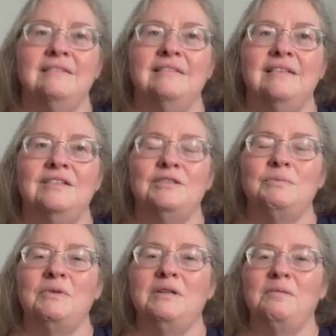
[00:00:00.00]
I just
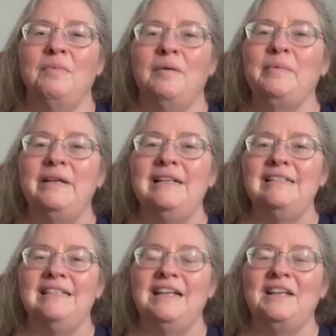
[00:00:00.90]
wanted to pop in and
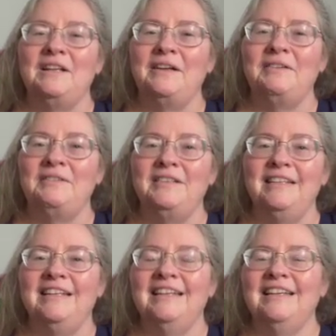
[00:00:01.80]
say hello
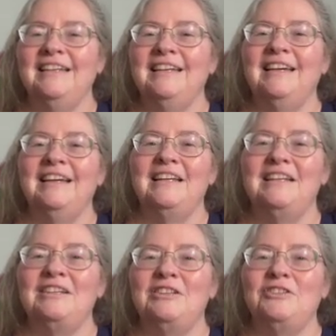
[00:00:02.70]

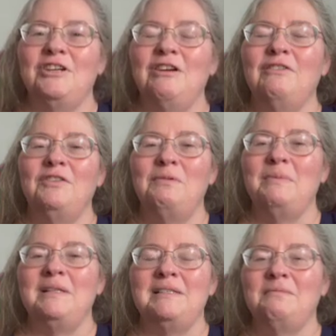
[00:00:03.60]
and share a few
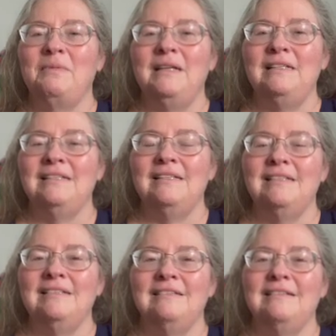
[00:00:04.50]
bits and
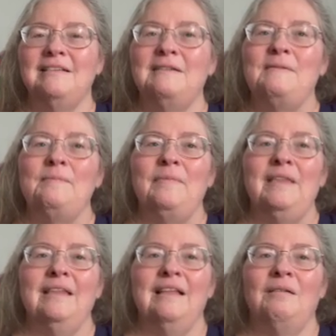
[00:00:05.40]
pieces.
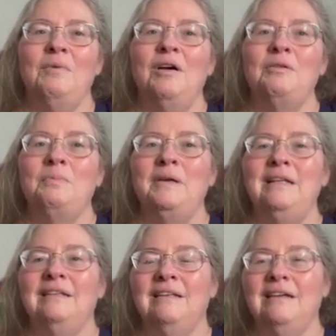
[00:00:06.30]
I'm
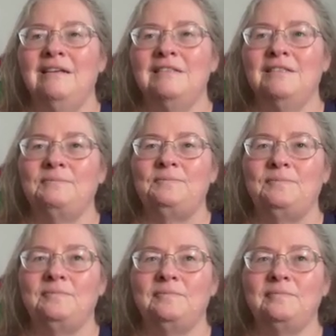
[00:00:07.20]
hoping that
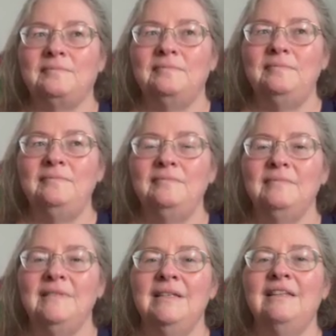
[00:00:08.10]

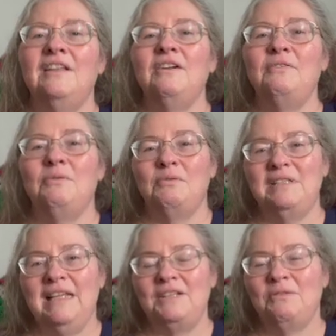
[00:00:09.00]
life will
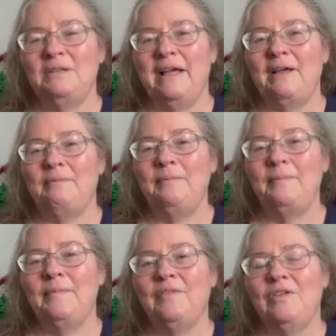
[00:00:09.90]
settle down
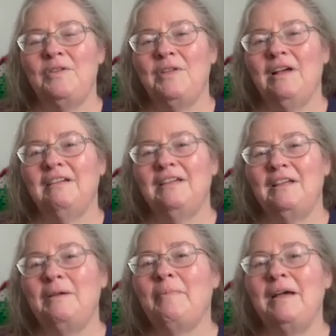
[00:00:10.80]
so that I can
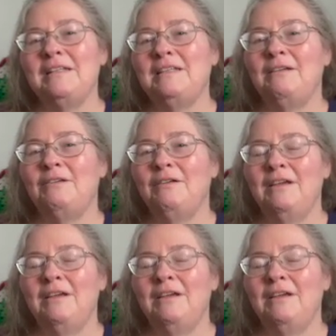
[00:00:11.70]
get back to